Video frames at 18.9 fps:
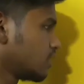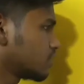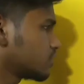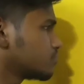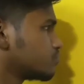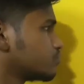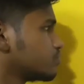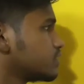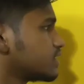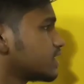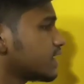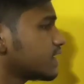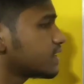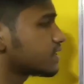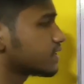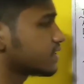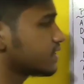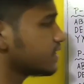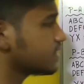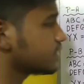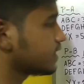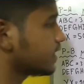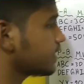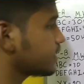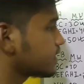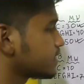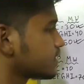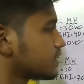So we can say
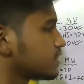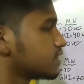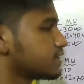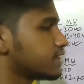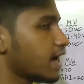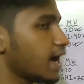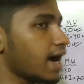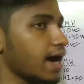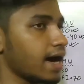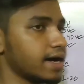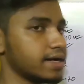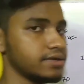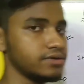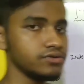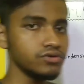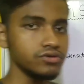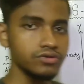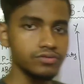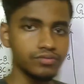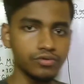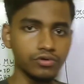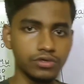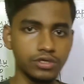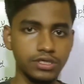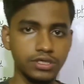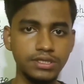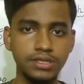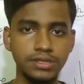that the unknown
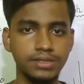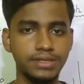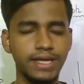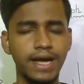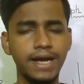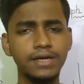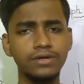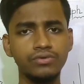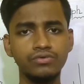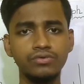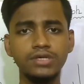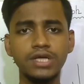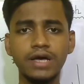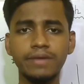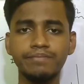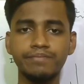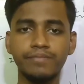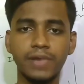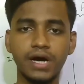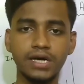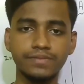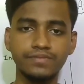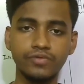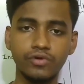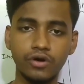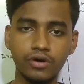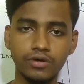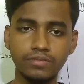protein that we have
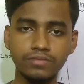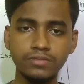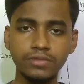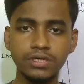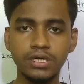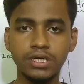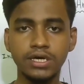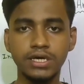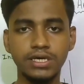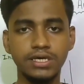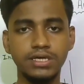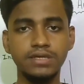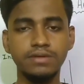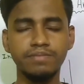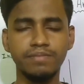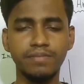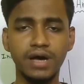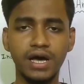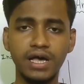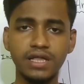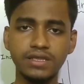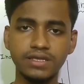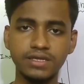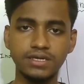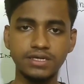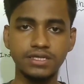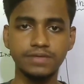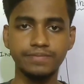performed in
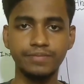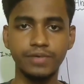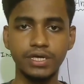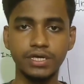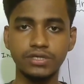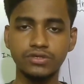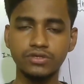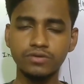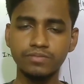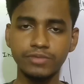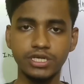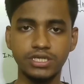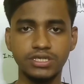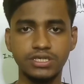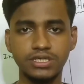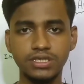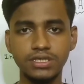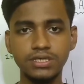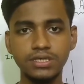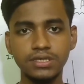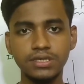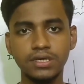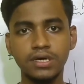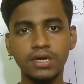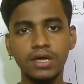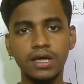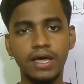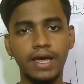mass spectrometry
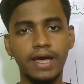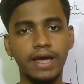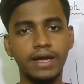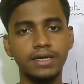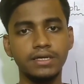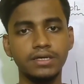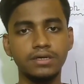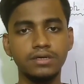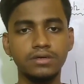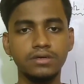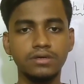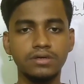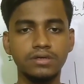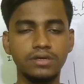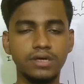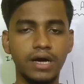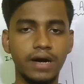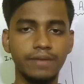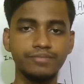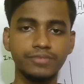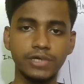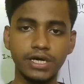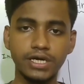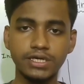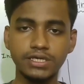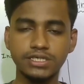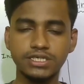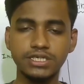and
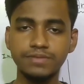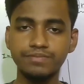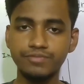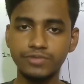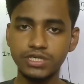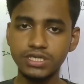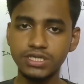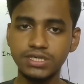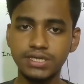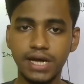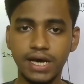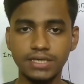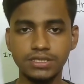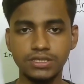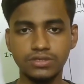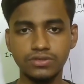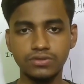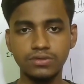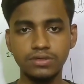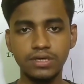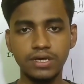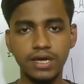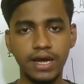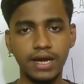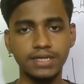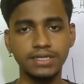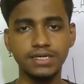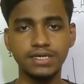after tryptic digestion
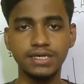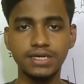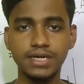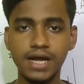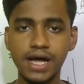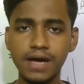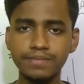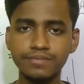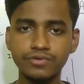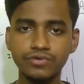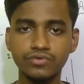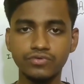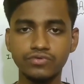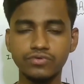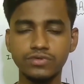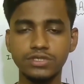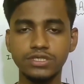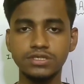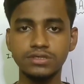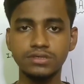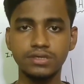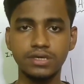and the graph we